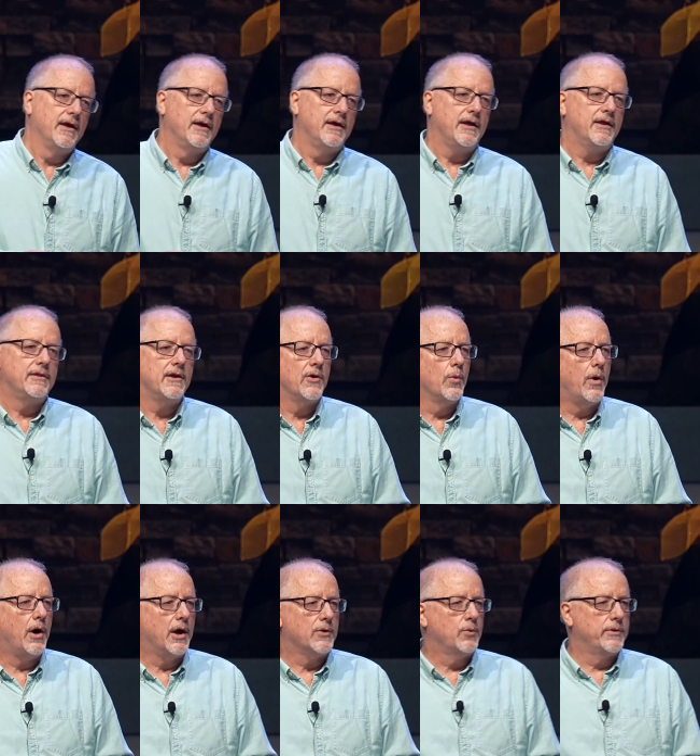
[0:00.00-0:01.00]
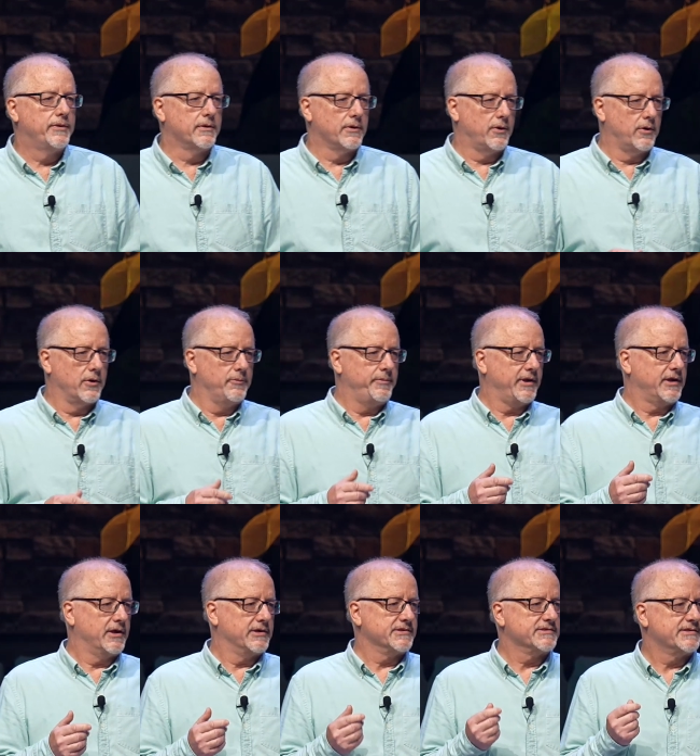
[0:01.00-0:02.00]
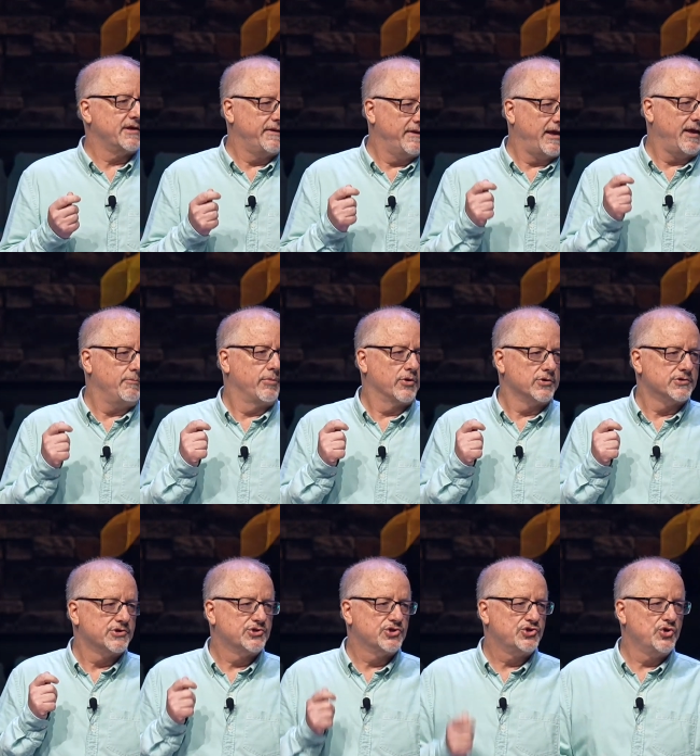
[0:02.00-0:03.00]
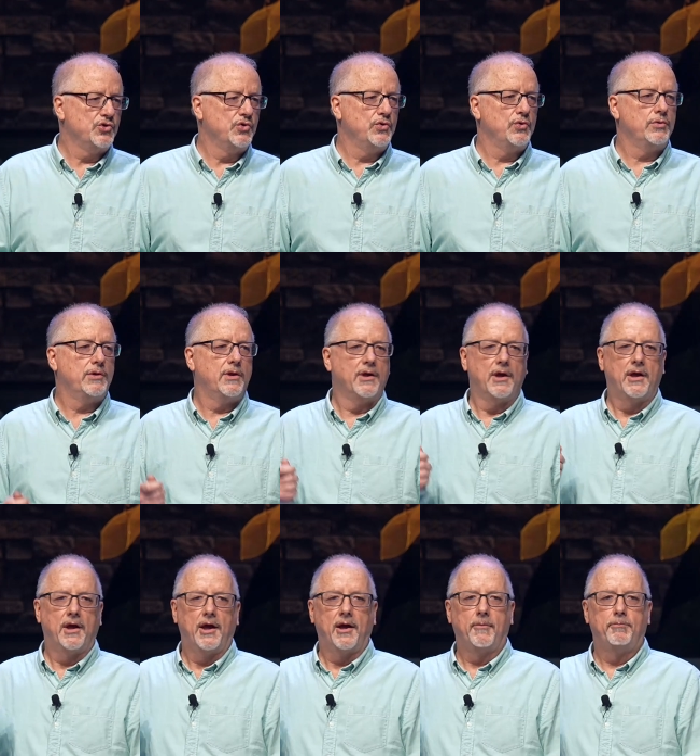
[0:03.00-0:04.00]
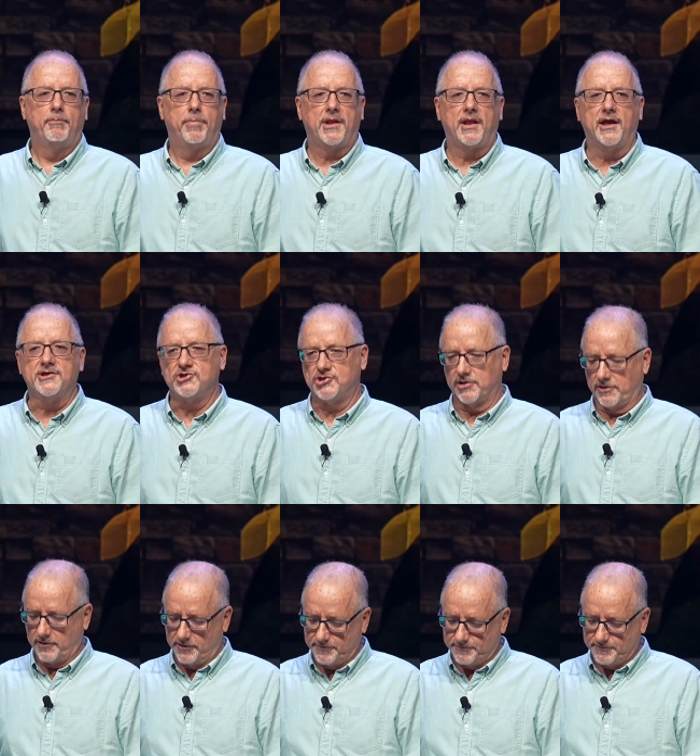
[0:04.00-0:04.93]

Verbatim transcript: in their walk with the Lord because they pursued pleasure.